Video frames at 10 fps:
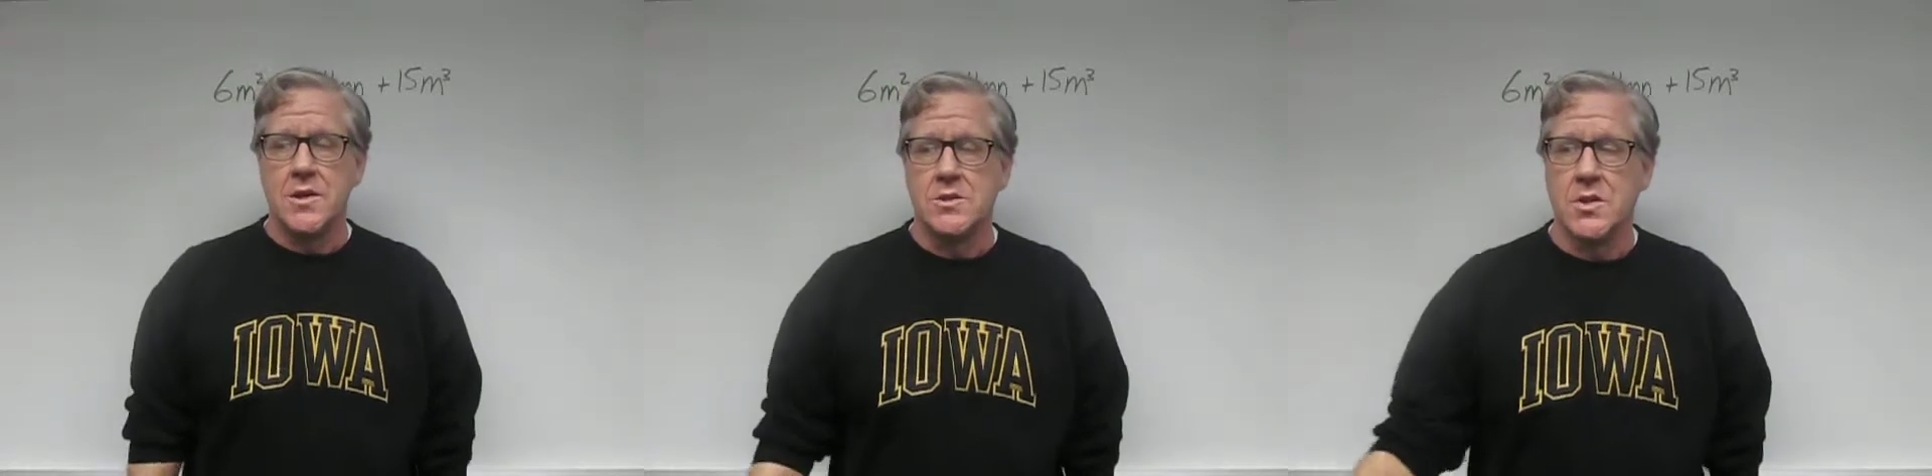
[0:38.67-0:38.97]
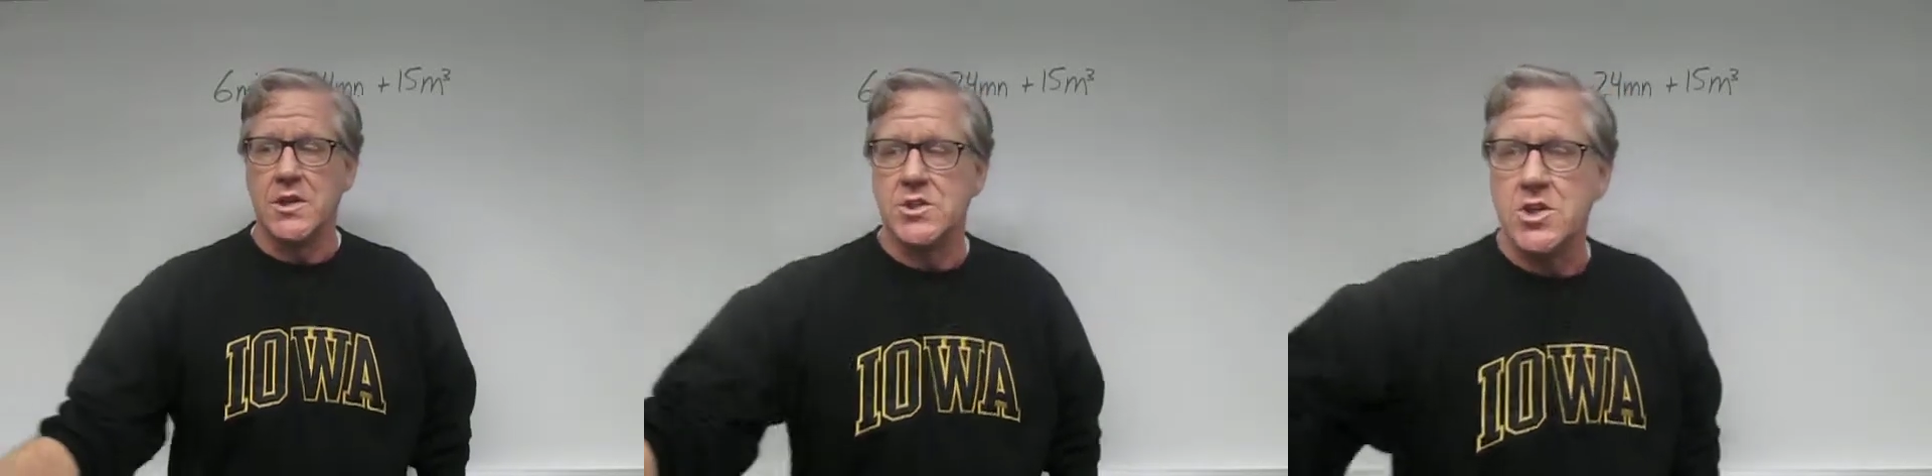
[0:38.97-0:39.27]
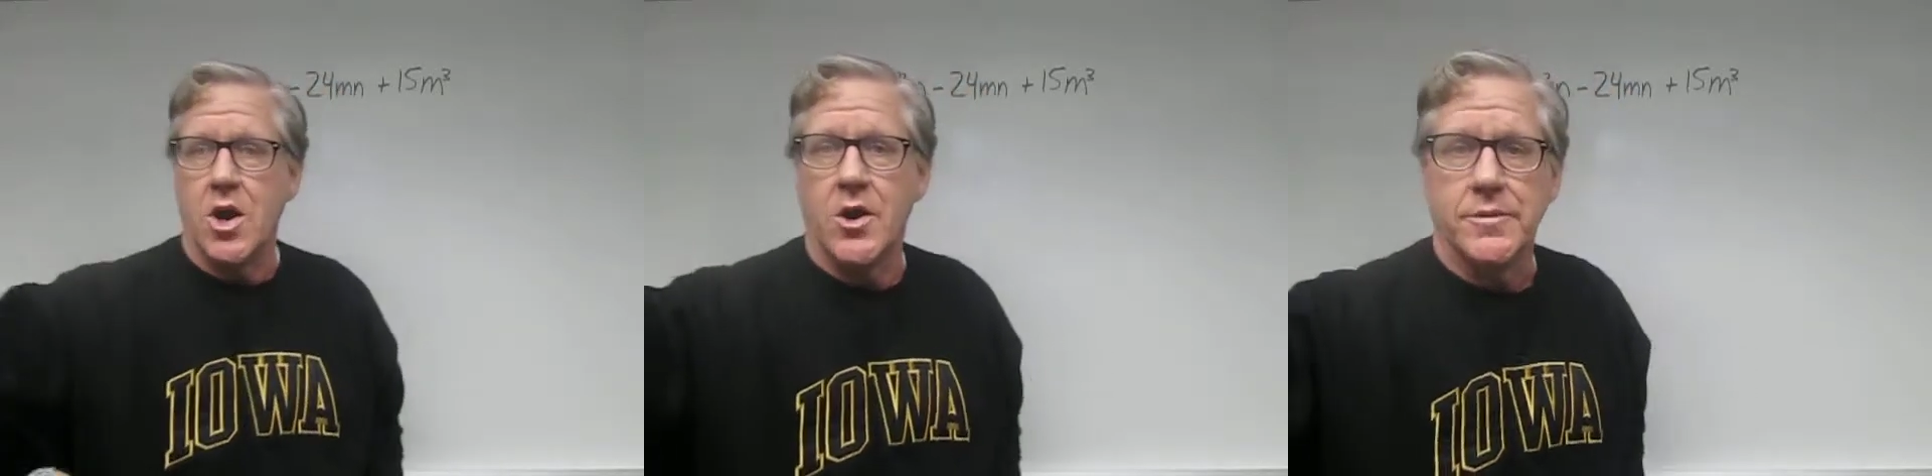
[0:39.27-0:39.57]
So let's
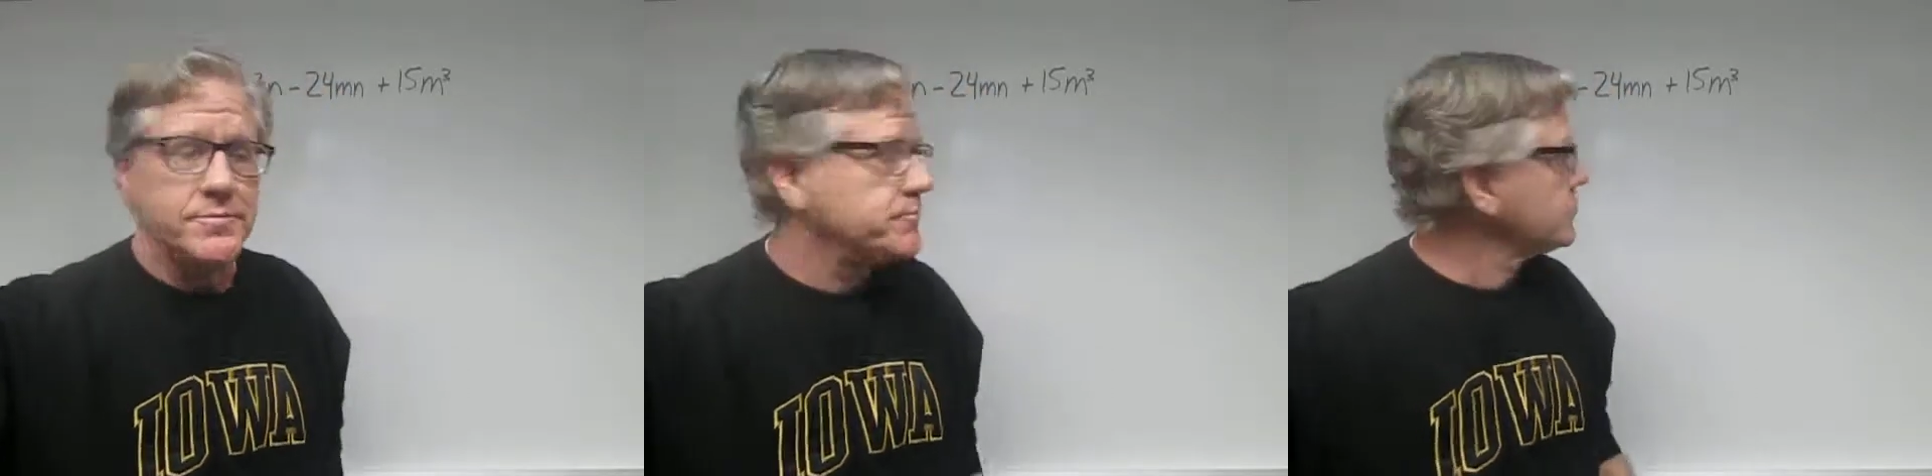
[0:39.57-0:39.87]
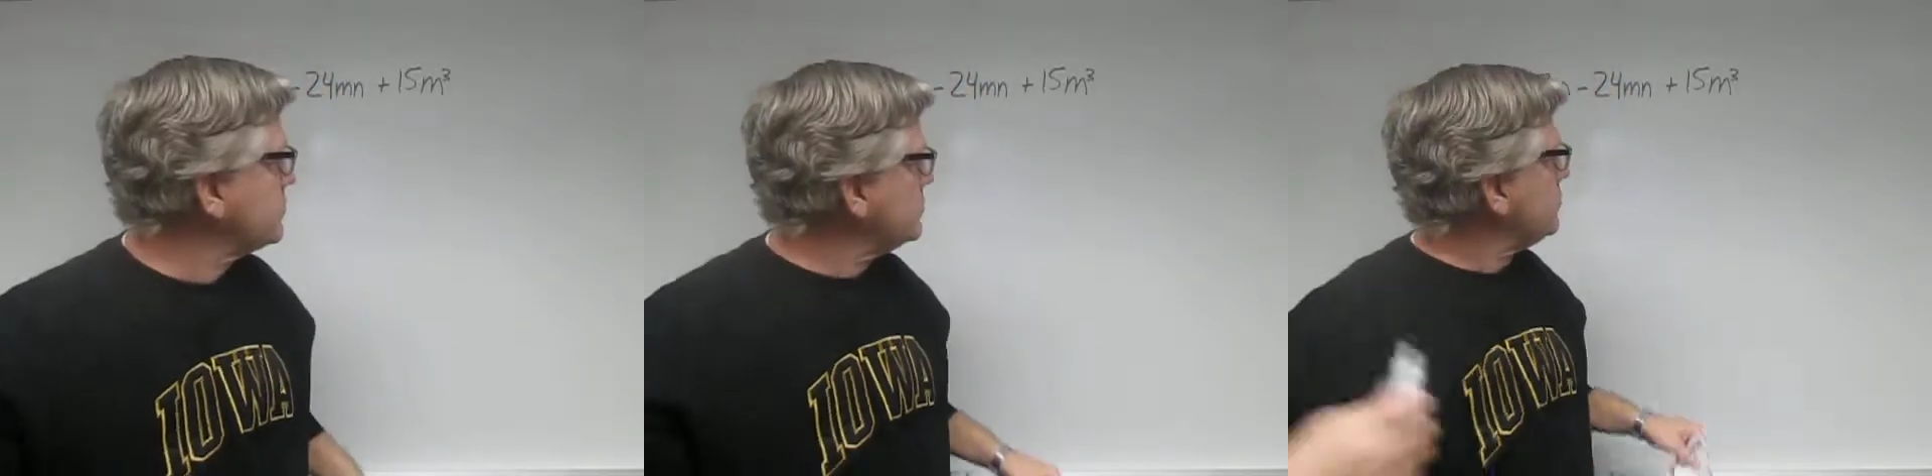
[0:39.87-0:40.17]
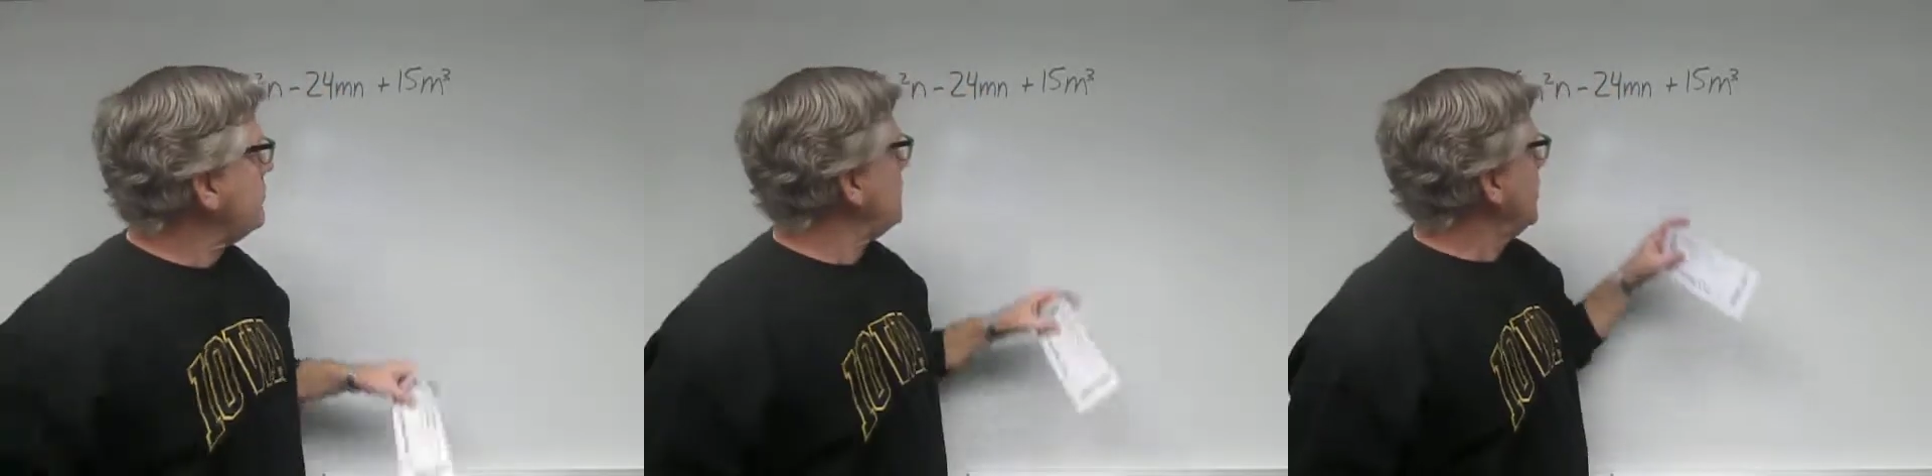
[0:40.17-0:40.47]
start.
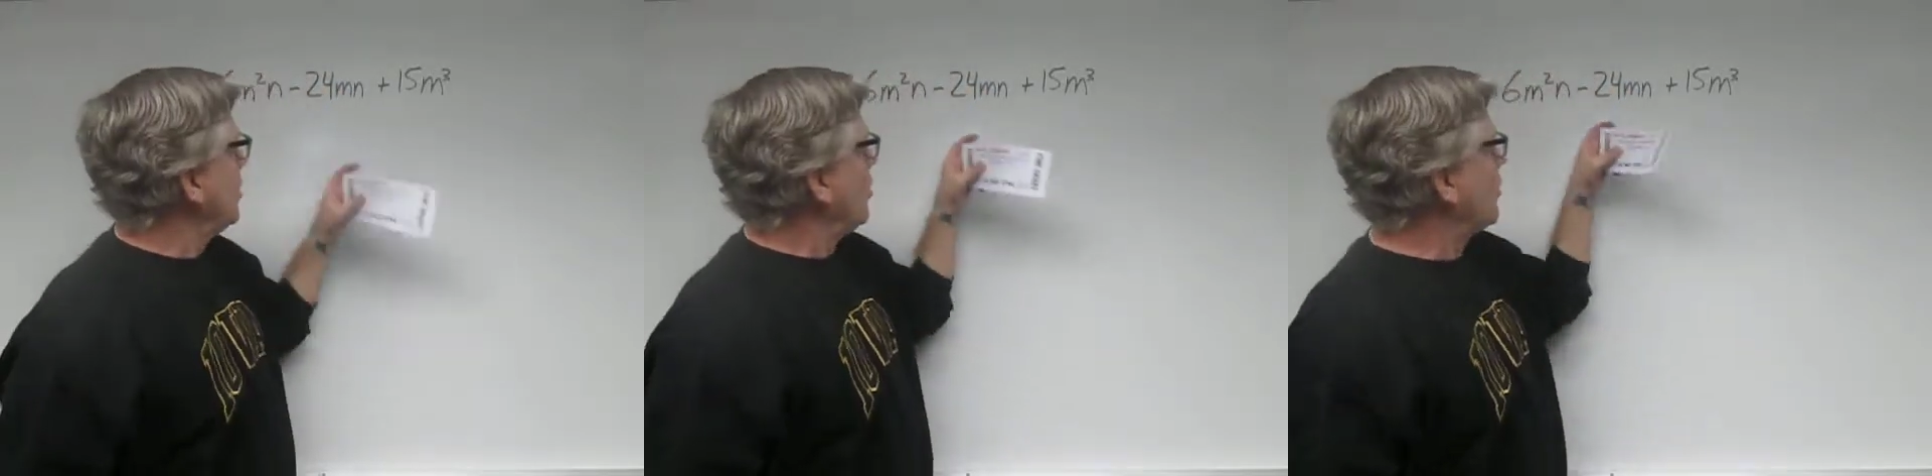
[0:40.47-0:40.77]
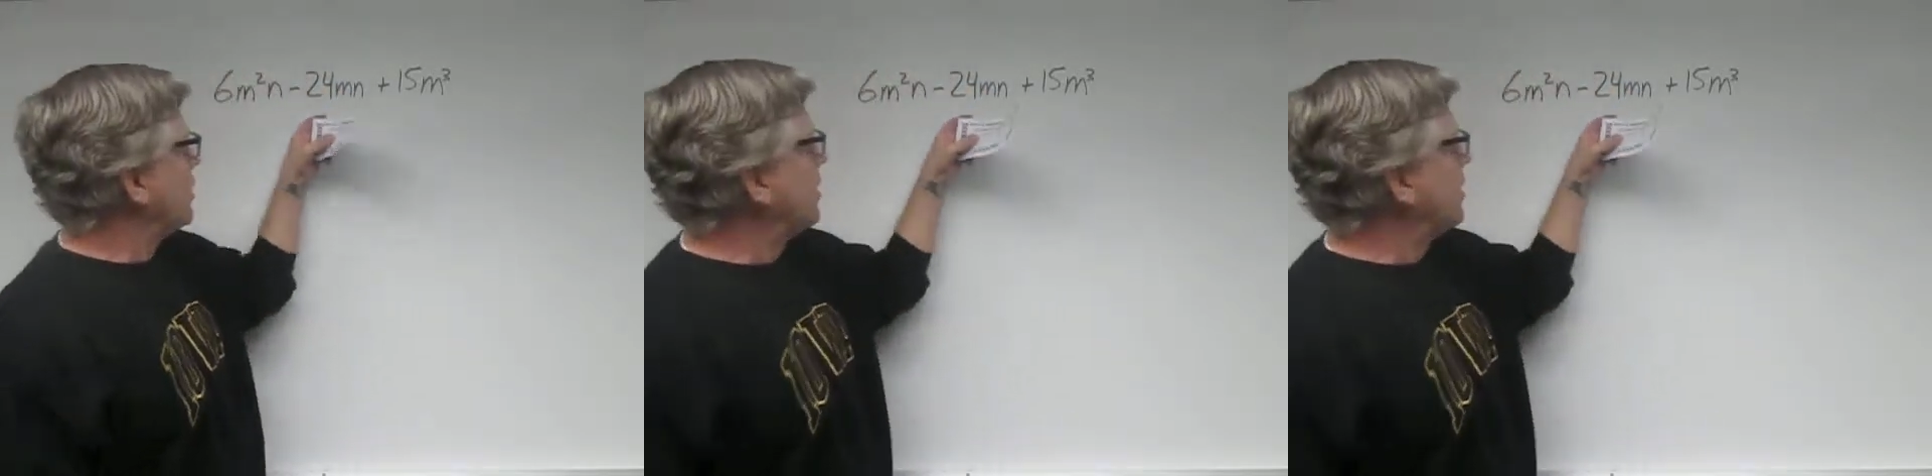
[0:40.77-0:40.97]
What are we